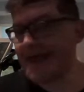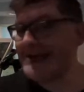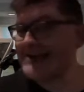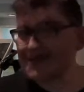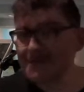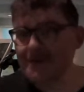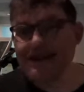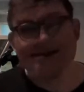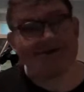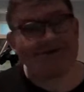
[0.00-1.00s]
is something
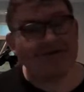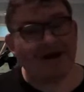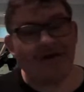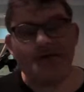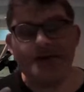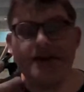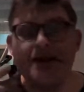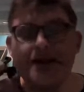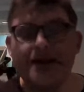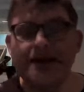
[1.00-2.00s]
that is very
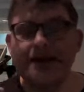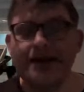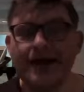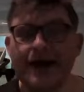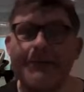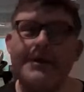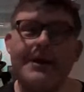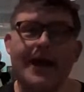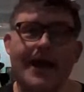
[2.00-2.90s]
common